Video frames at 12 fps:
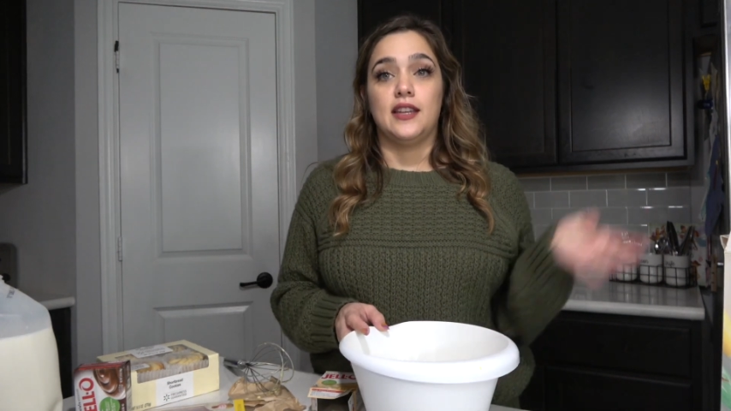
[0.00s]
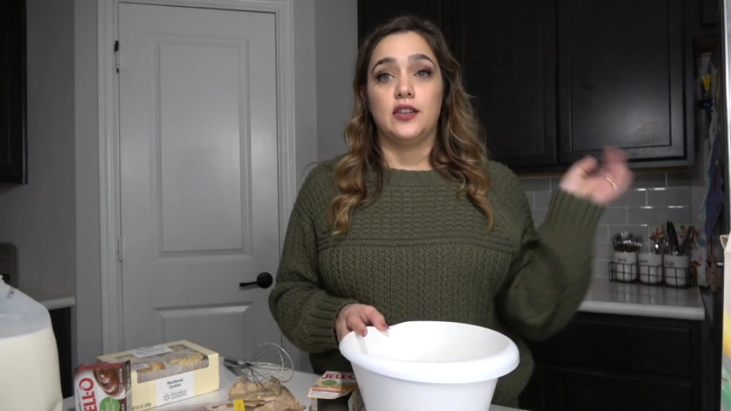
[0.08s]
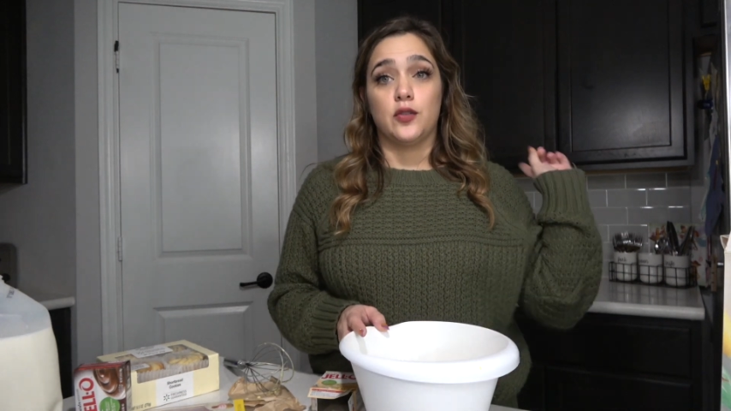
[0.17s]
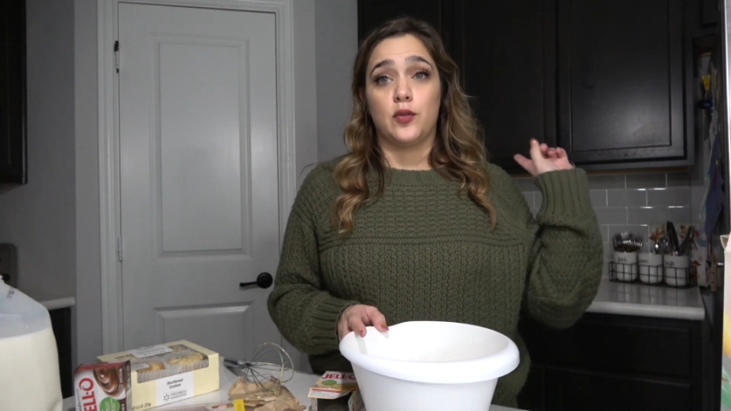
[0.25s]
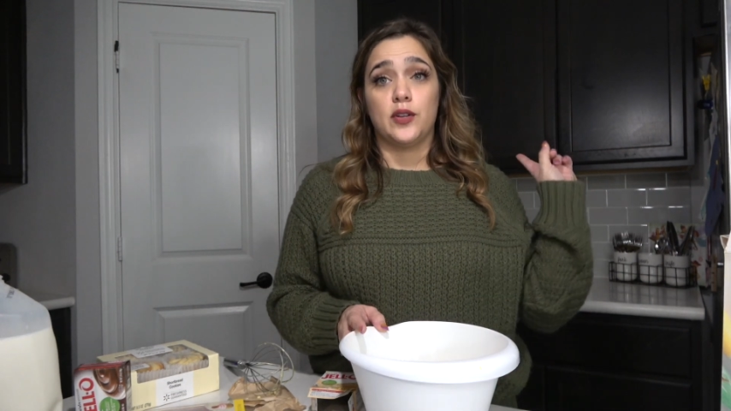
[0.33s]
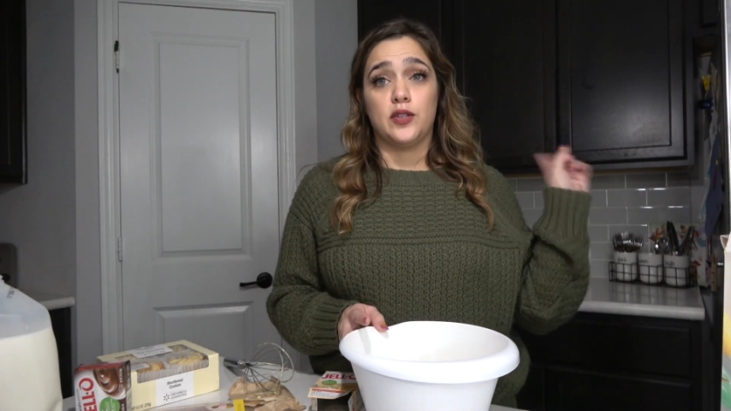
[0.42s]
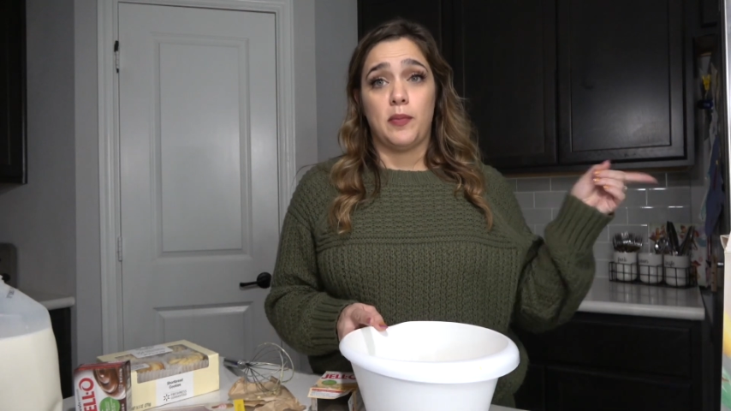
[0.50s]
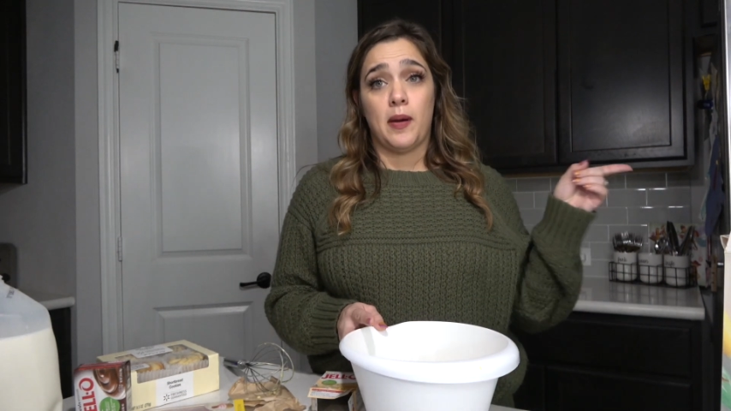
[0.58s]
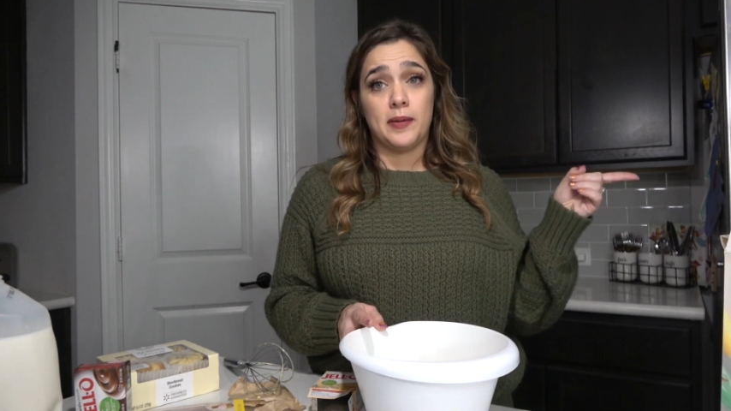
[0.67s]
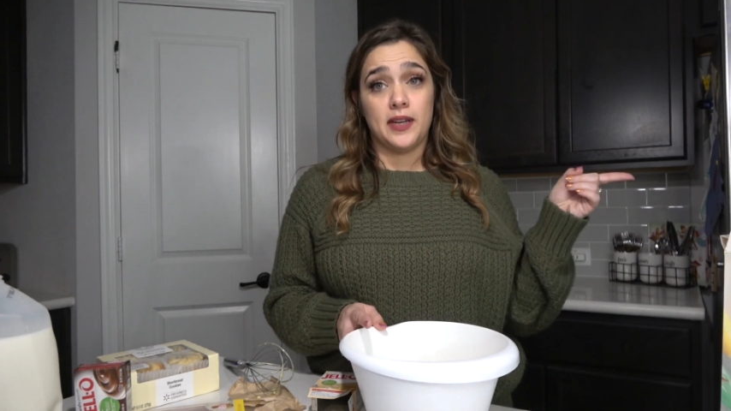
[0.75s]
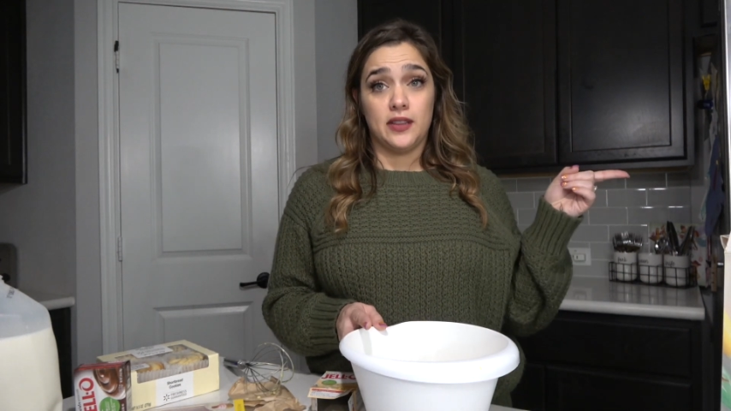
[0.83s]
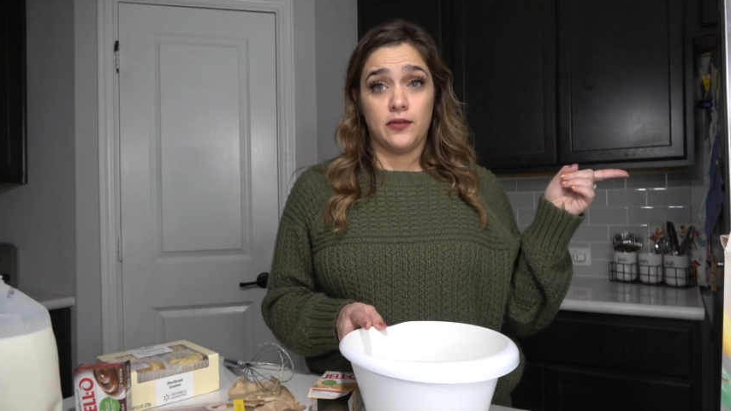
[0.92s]
then you're going to
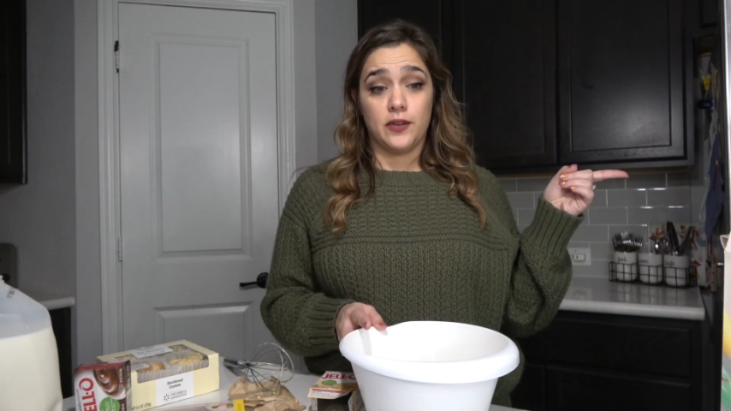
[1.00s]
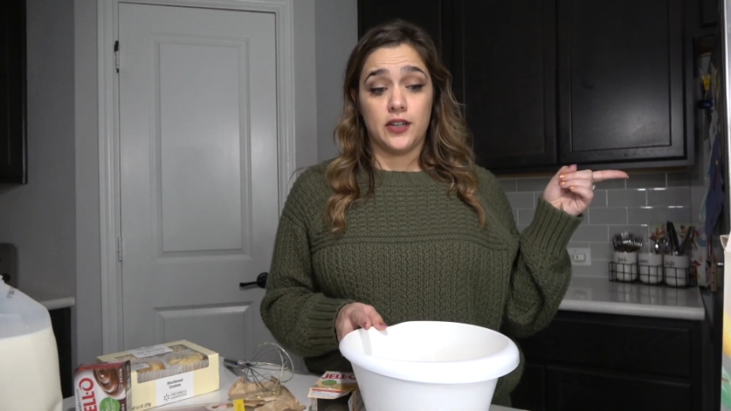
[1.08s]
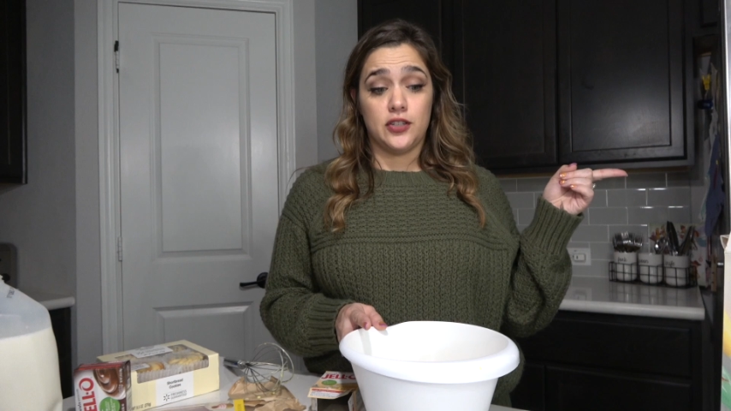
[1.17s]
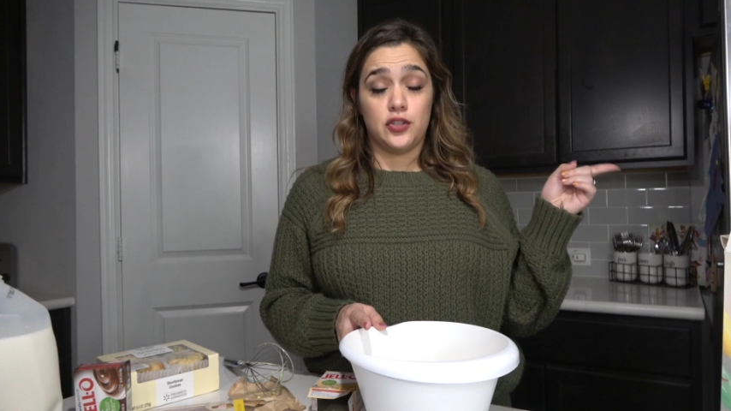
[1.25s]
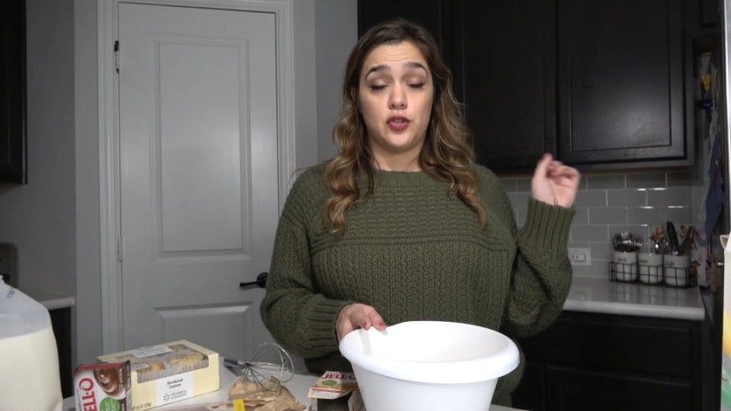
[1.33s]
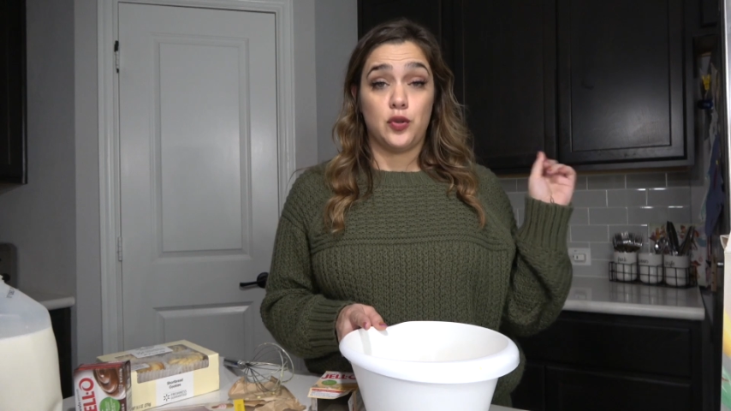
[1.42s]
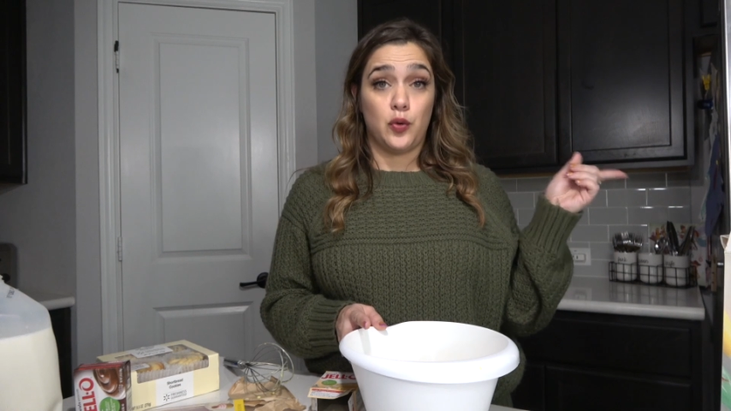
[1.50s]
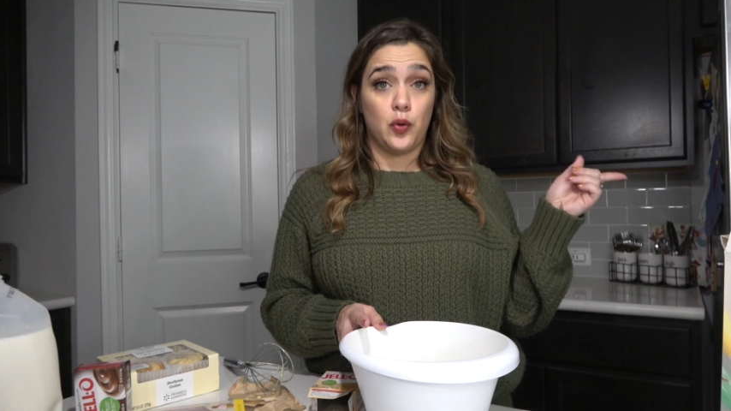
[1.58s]
pop it in the fridge to